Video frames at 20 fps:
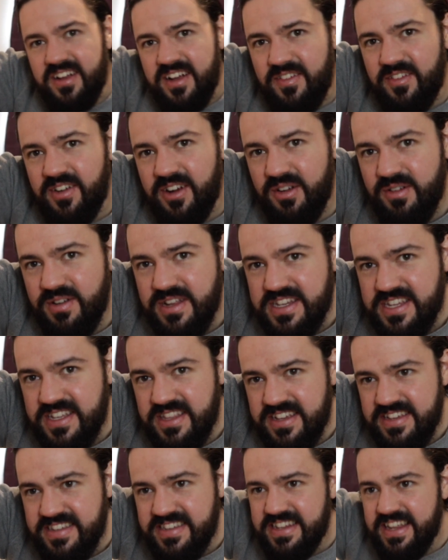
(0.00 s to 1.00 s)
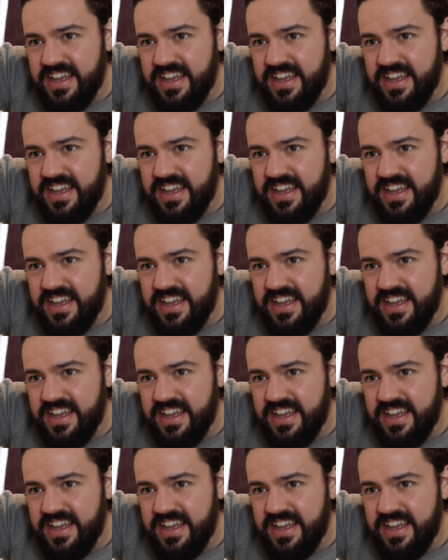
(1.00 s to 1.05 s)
I've glued it to this